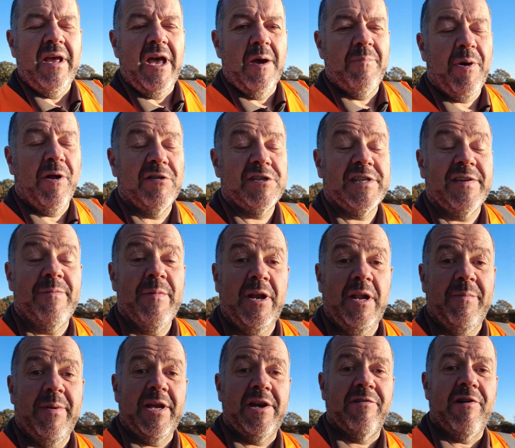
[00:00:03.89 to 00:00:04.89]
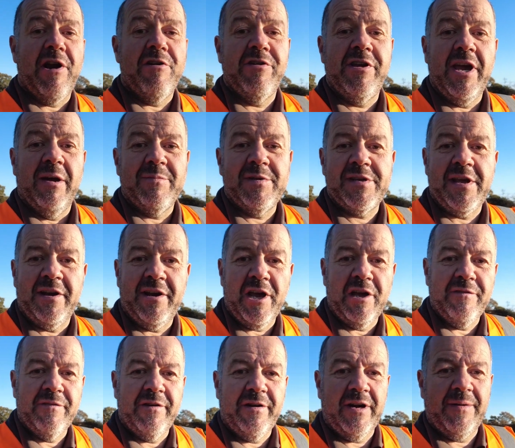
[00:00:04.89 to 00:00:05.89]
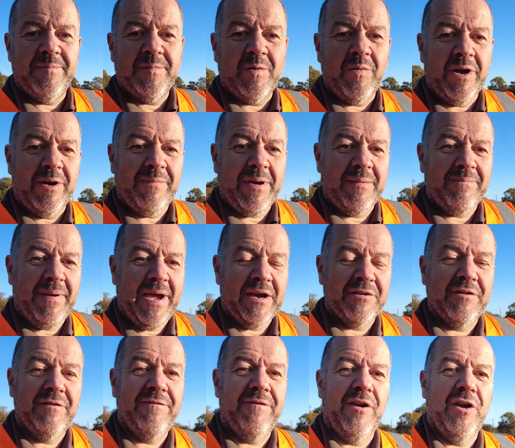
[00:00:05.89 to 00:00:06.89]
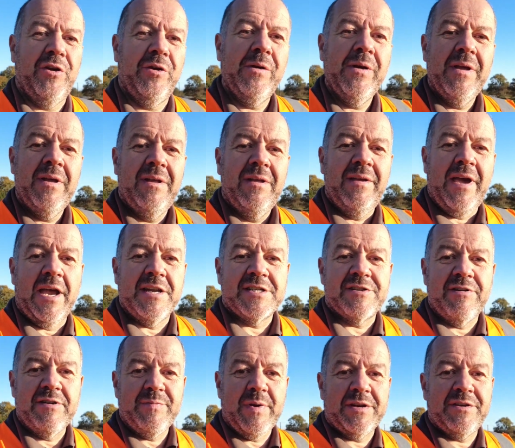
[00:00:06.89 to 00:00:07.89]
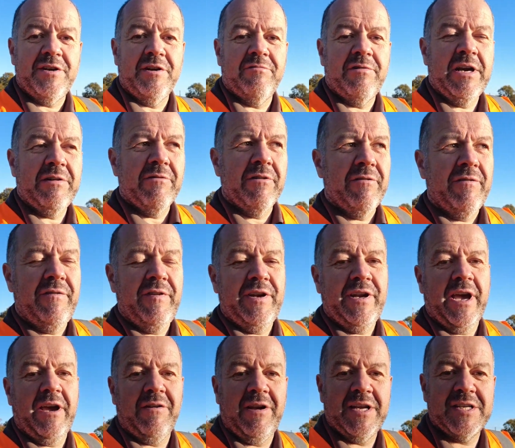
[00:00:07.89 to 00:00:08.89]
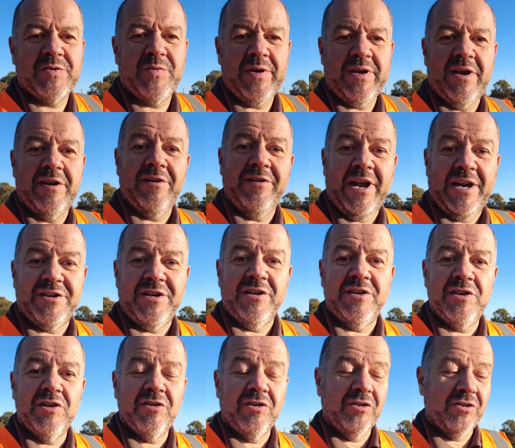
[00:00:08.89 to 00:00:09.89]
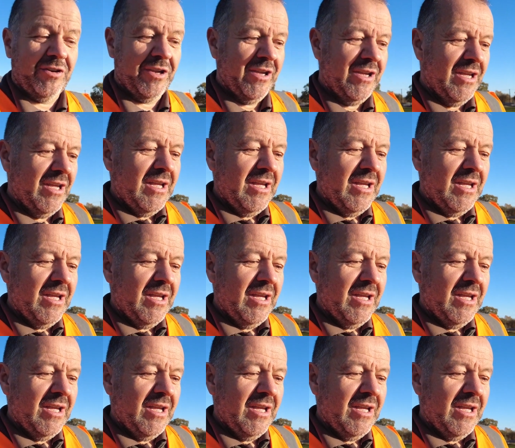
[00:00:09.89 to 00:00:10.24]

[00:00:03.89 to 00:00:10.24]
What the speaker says: Apologies if I'm a little bit croaky, I'm just getting over quite a bad bout of flu, hence the reason we had to do a rerun of a video last week. I couldn't actually talk.